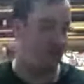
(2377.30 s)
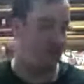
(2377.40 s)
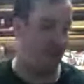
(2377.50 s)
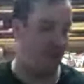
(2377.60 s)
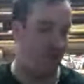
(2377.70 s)

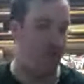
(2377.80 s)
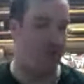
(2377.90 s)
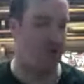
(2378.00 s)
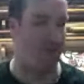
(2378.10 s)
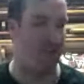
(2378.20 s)

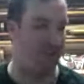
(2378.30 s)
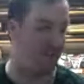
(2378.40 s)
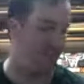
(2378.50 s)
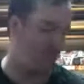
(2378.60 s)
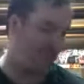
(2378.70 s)

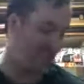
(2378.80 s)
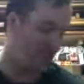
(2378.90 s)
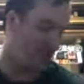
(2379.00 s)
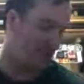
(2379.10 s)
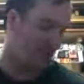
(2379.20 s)
I'll give
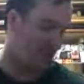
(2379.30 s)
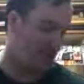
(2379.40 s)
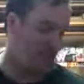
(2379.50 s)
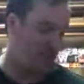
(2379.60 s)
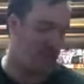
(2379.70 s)
you my
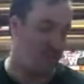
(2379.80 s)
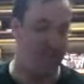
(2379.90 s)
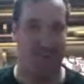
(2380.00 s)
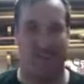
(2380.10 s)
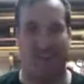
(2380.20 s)
address on the
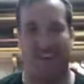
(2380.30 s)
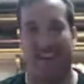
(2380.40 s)
side.